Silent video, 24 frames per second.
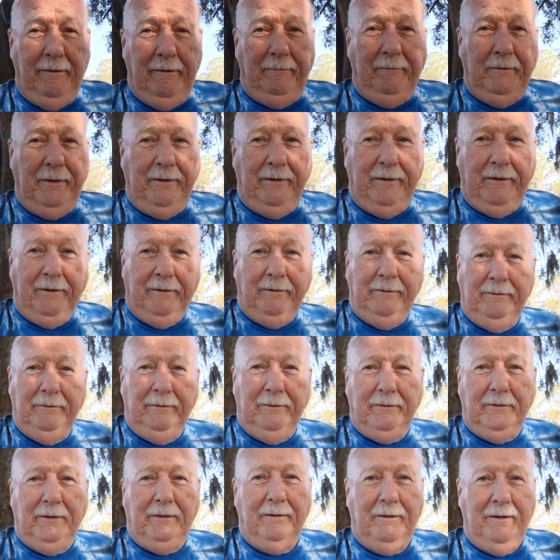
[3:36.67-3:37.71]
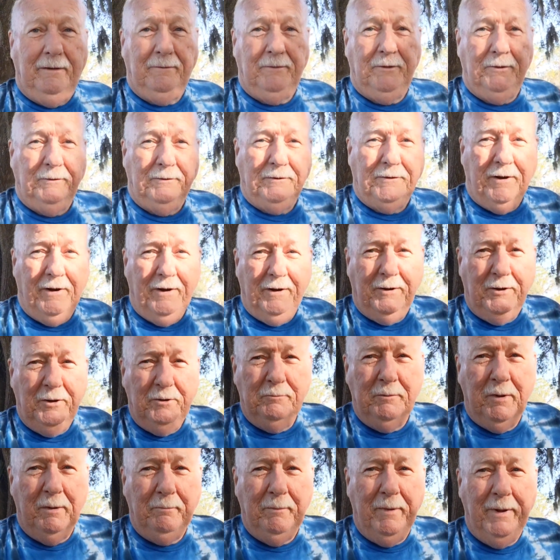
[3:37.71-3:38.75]
I mean, you know. I'm just trying to do
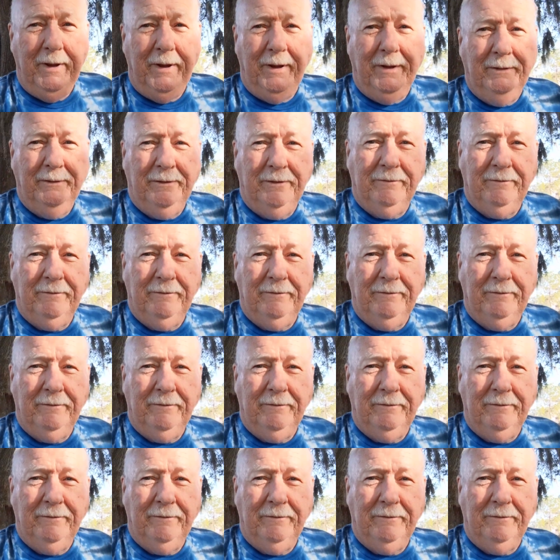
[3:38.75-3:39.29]
my best.